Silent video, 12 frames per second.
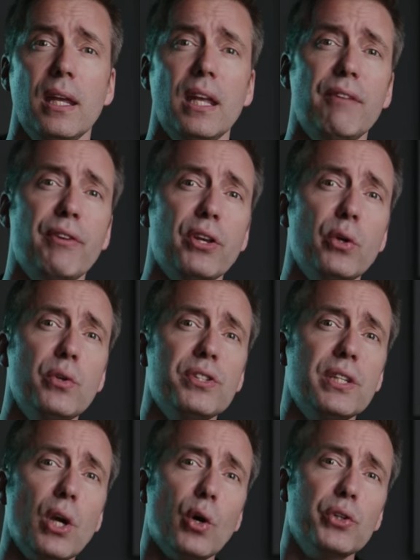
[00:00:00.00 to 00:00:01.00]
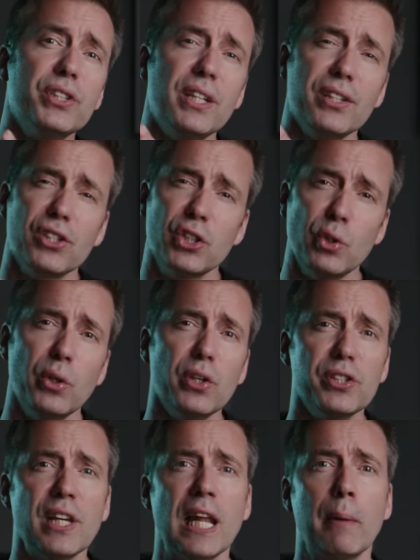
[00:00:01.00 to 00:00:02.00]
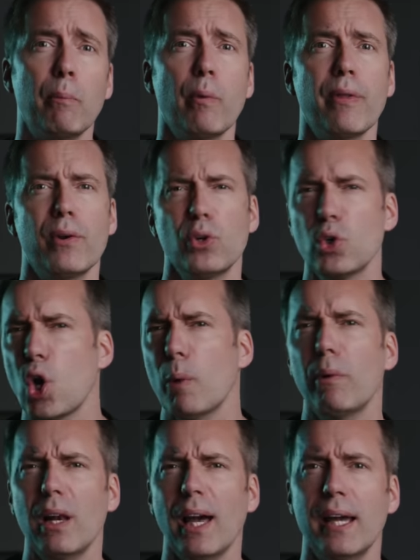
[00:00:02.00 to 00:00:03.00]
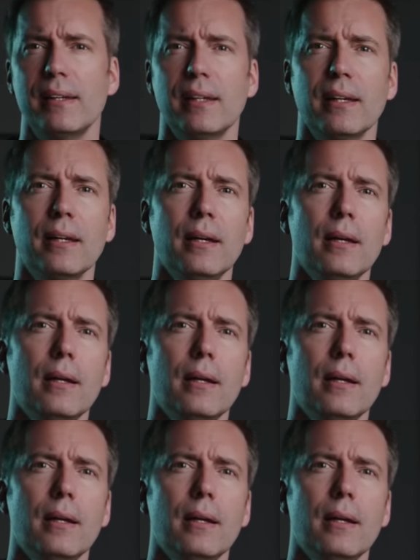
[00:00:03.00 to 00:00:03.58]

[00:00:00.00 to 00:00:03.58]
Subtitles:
If you use the OSEE in a studio setup with normal lighting,